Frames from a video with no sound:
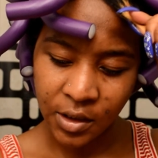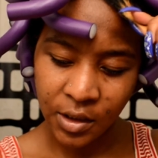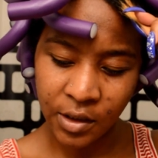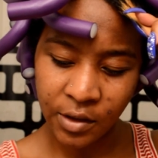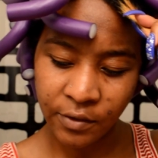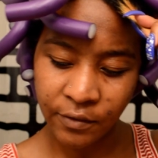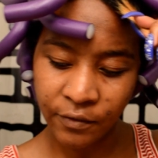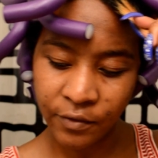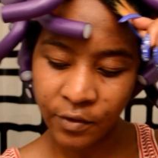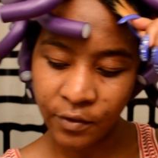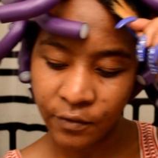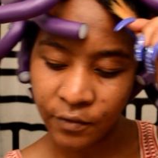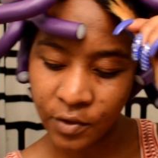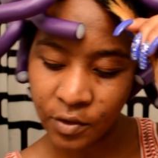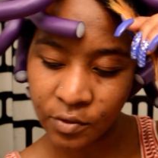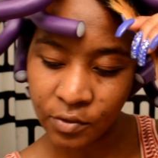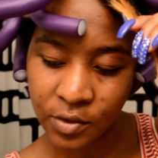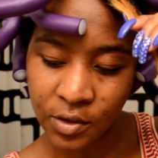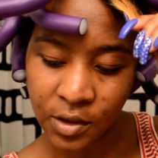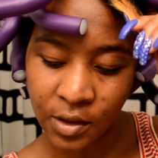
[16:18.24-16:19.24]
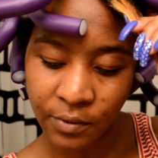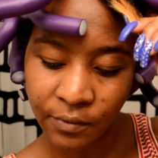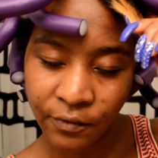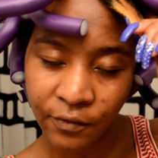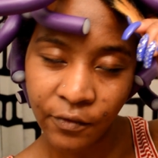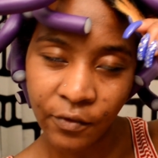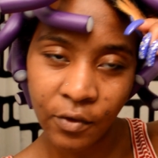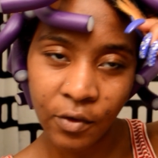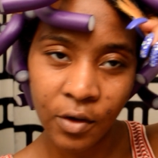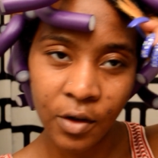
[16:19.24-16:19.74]
if you've used them
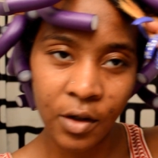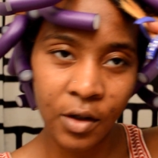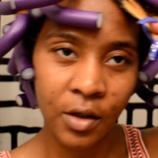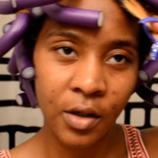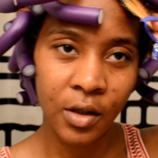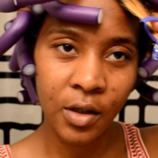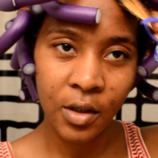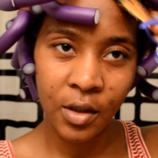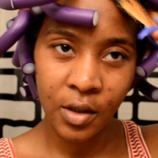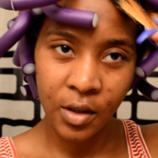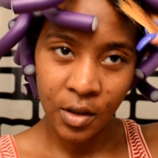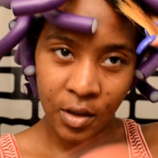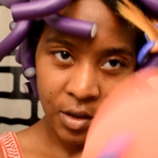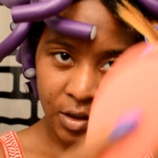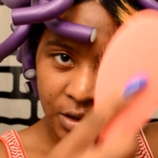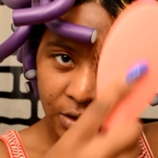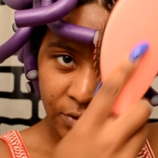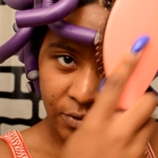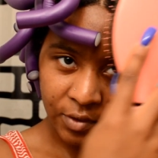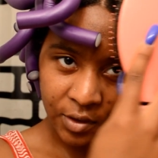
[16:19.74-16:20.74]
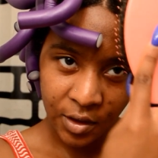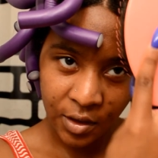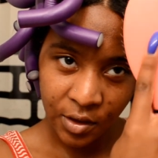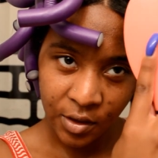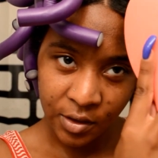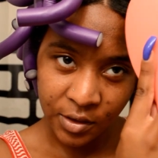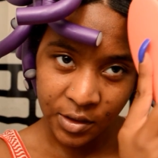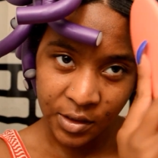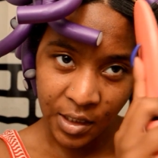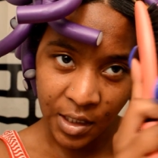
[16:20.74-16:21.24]
for a really
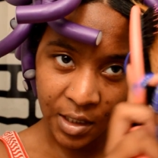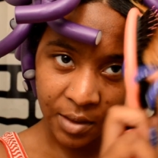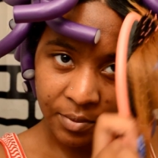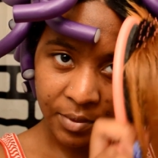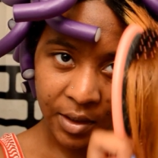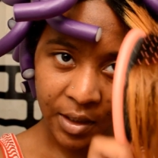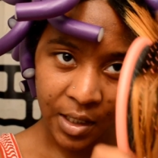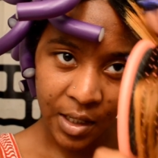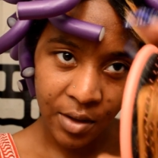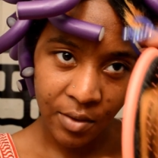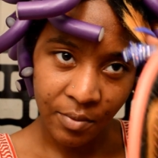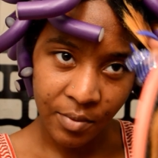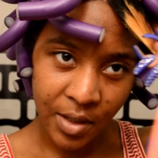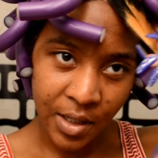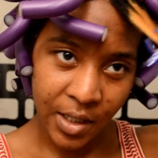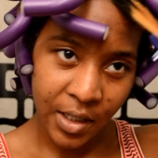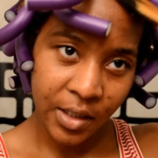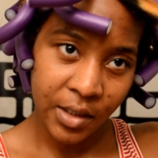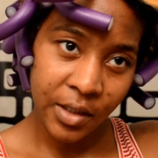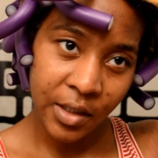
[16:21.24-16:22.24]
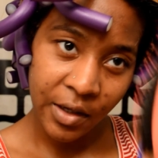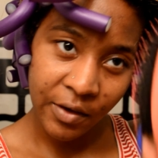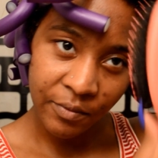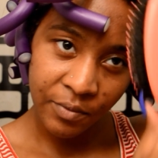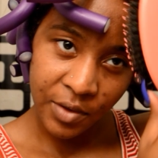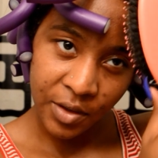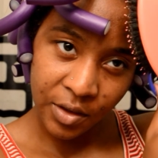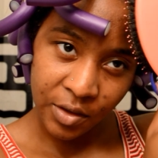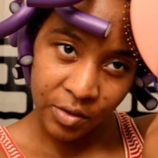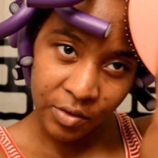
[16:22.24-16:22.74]
long time, like how mine have
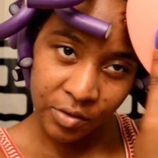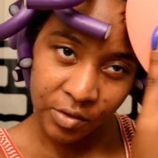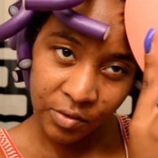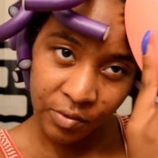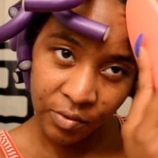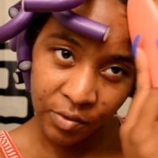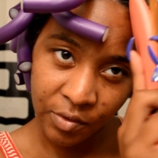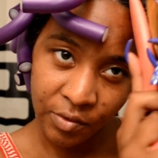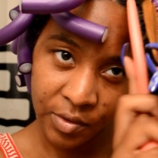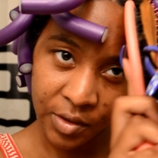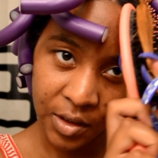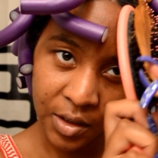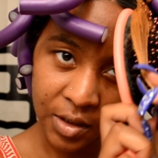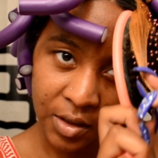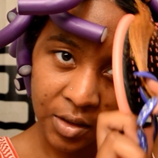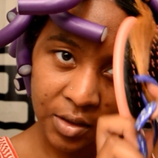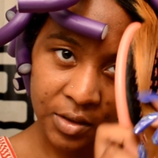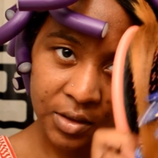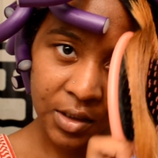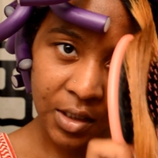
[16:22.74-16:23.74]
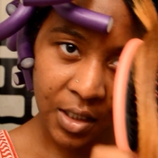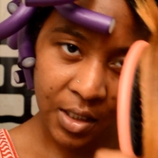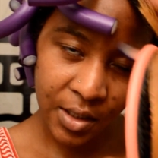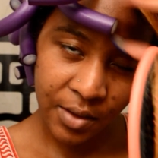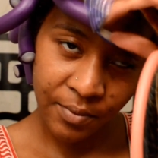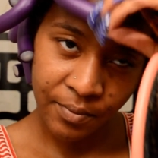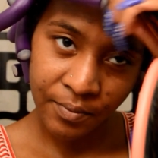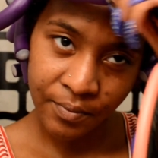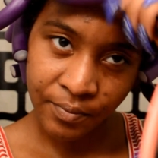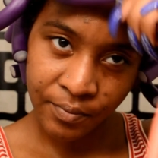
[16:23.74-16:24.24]
been used for a really long
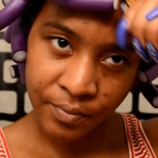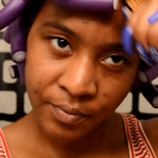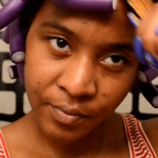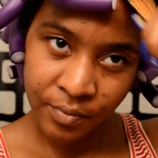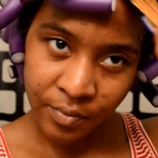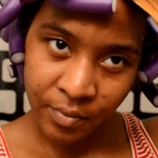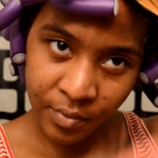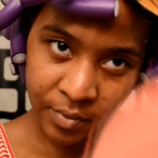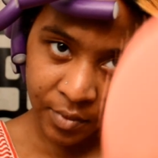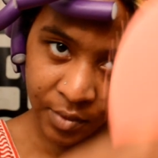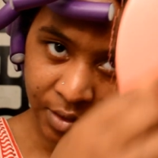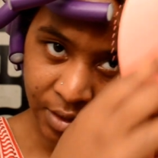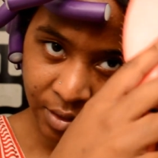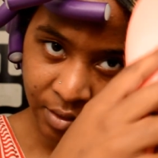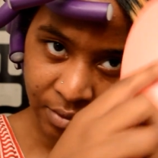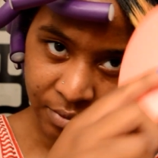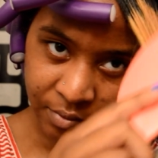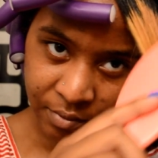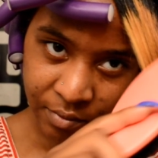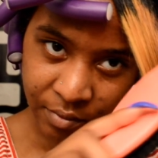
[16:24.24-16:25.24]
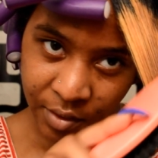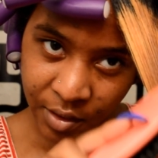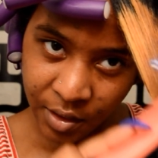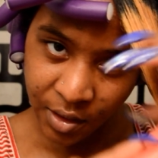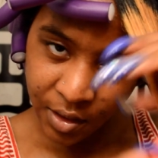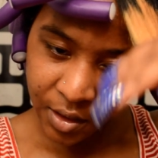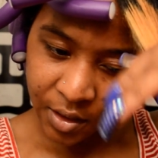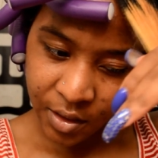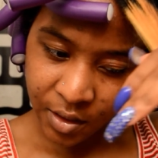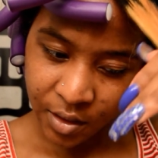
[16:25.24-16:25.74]
time.
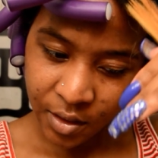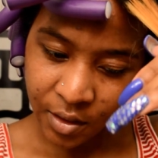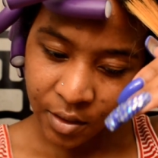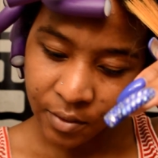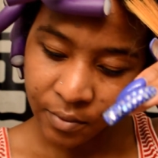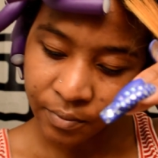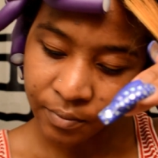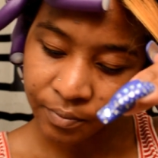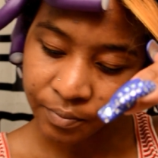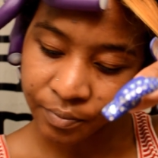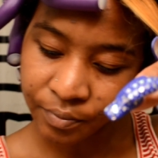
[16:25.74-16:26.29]
But